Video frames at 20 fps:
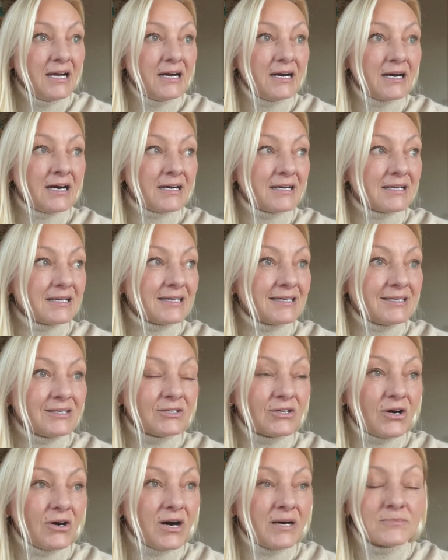
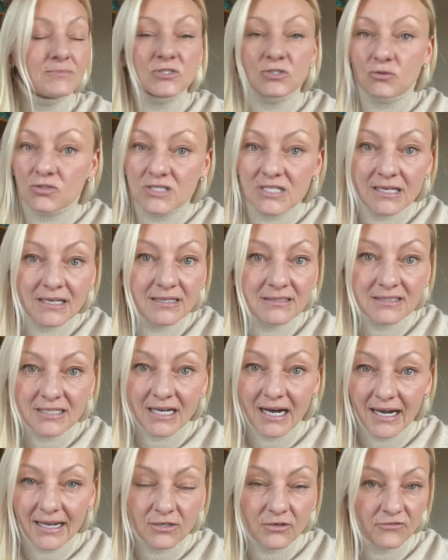I'm so sick and
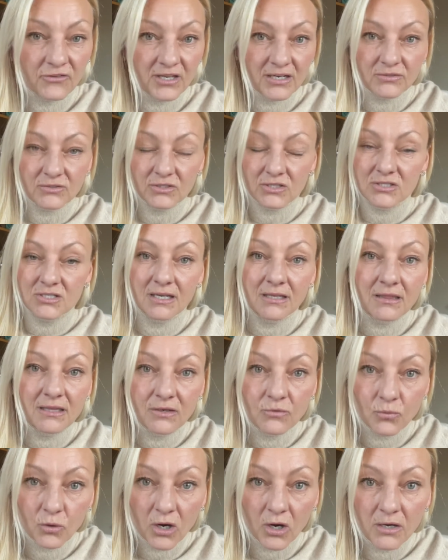tired of hearing there's
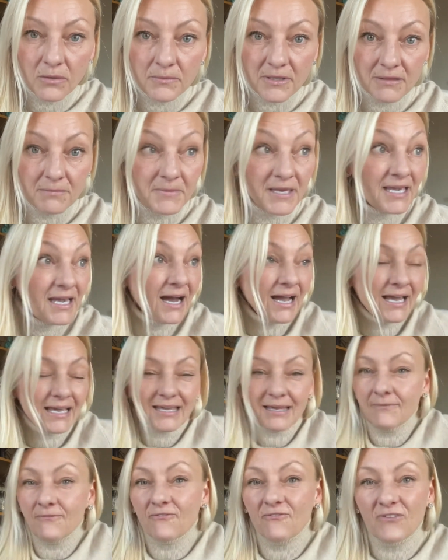nothing wrong with me. I
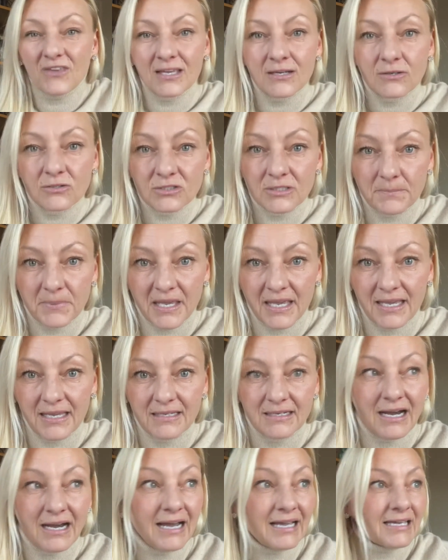can feel the
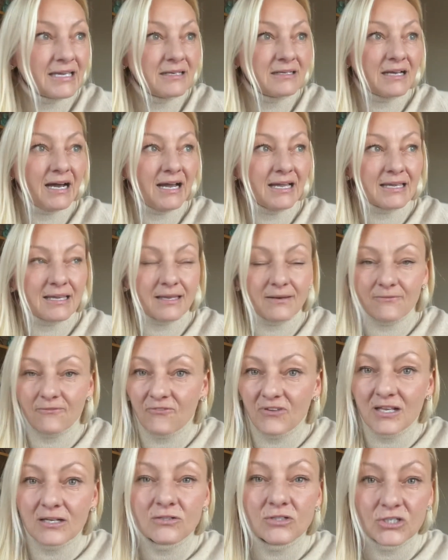pain. I can
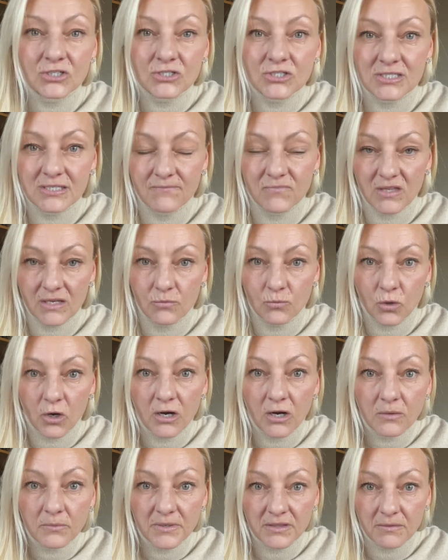feel there's something
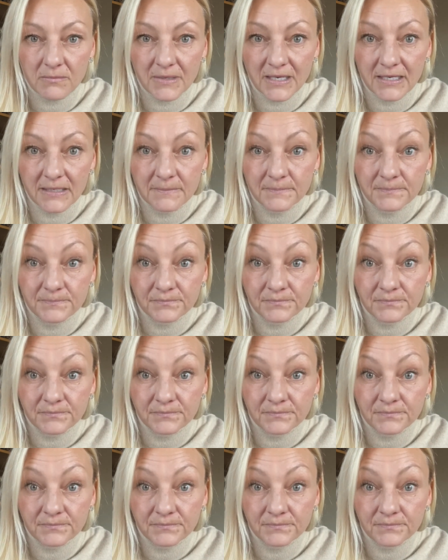wrong with me.